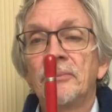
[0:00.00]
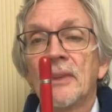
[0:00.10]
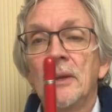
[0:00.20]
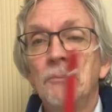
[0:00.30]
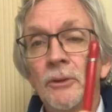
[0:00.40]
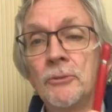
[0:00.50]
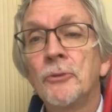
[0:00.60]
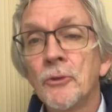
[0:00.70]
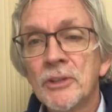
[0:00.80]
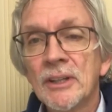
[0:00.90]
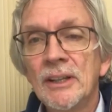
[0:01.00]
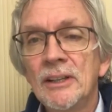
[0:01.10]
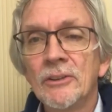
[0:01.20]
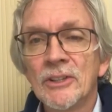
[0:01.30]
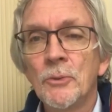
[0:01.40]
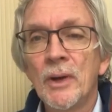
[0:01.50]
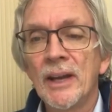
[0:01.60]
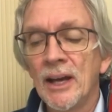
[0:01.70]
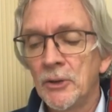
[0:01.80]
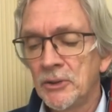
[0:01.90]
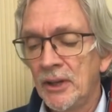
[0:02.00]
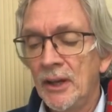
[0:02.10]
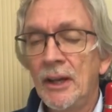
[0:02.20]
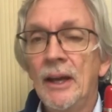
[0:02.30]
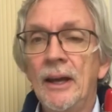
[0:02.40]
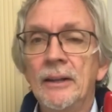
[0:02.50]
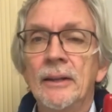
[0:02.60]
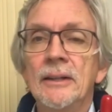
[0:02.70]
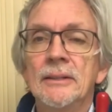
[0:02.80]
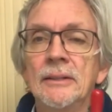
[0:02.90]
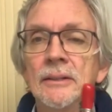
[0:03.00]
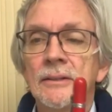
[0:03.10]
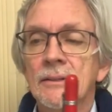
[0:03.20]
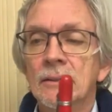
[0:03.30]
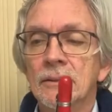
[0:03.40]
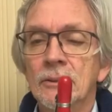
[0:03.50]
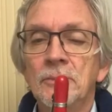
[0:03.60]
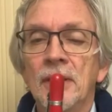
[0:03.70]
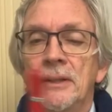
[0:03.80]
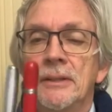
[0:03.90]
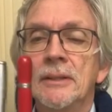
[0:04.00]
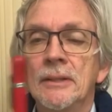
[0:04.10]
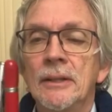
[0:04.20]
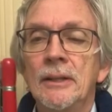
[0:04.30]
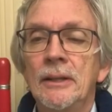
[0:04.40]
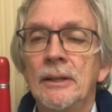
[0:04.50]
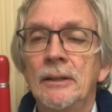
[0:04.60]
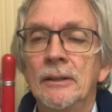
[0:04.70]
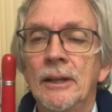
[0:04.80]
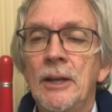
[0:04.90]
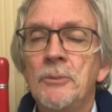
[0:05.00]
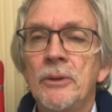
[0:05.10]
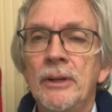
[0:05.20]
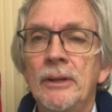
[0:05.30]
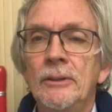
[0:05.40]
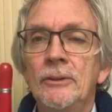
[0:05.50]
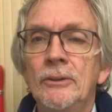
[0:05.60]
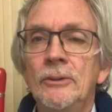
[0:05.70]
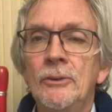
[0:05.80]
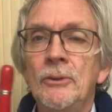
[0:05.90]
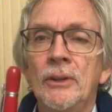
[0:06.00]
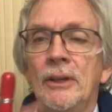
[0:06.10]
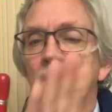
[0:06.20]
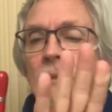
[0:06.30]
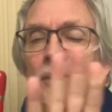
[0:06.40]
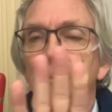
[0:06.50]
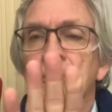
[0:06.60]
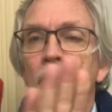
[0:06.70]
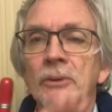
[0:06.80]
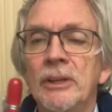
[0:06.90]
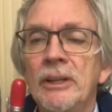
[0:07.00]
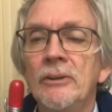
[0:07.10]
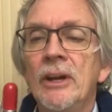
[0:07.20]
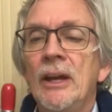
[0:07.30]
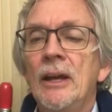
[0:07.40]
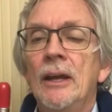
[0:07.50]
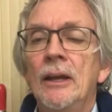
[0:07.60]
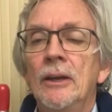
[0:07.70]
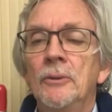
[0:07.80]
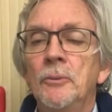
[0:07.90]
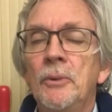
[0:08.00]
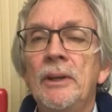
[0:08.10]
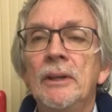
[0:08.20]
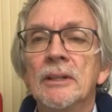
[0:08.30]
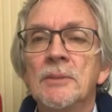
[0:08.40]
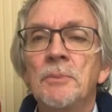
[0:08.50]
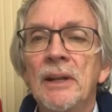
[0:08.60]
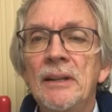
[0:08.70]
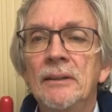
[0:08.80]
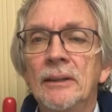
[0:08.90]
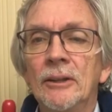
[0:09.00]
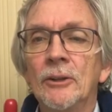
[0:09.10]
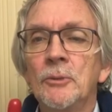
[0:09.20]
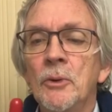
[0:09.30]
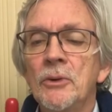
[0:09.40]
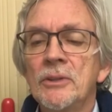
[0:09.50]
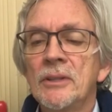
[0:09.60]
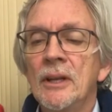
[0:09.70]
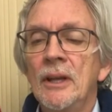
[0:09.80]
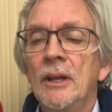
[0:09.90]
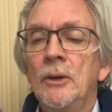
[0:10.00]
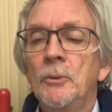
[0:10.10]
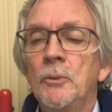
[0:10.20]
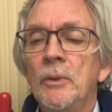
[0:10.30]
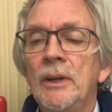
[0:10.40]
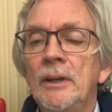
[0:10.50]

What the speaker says: But fortunately there is a way out, and that is, let's assume that this is the neighboring tooth and there's another one over here. We splint, in other words, we,